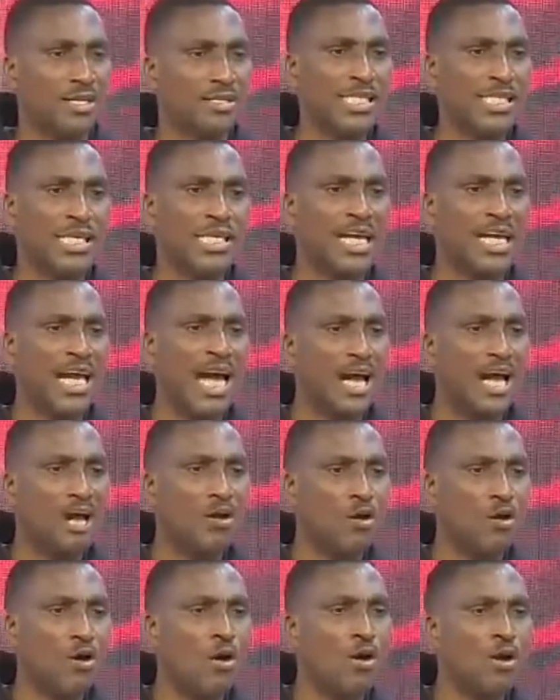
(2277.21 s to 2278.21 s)
the
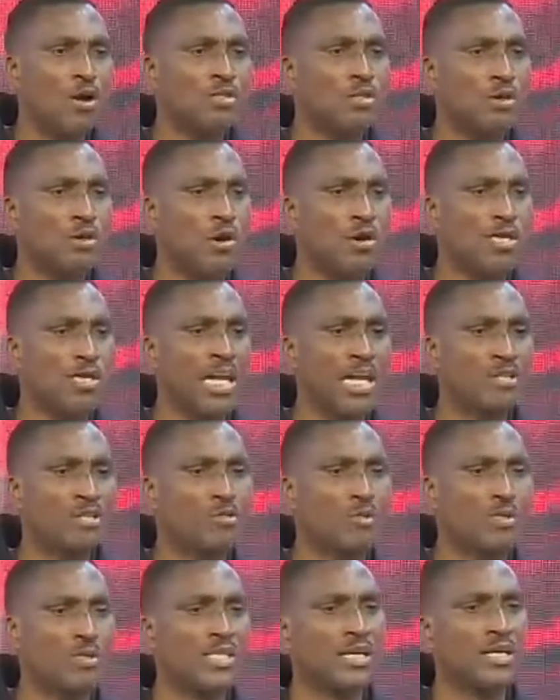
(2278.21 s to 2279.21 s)
car called Honda
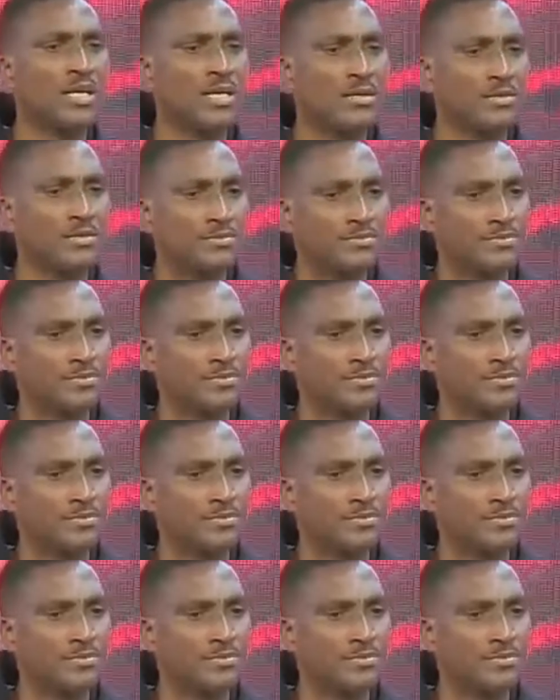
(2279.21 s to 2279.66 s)
today,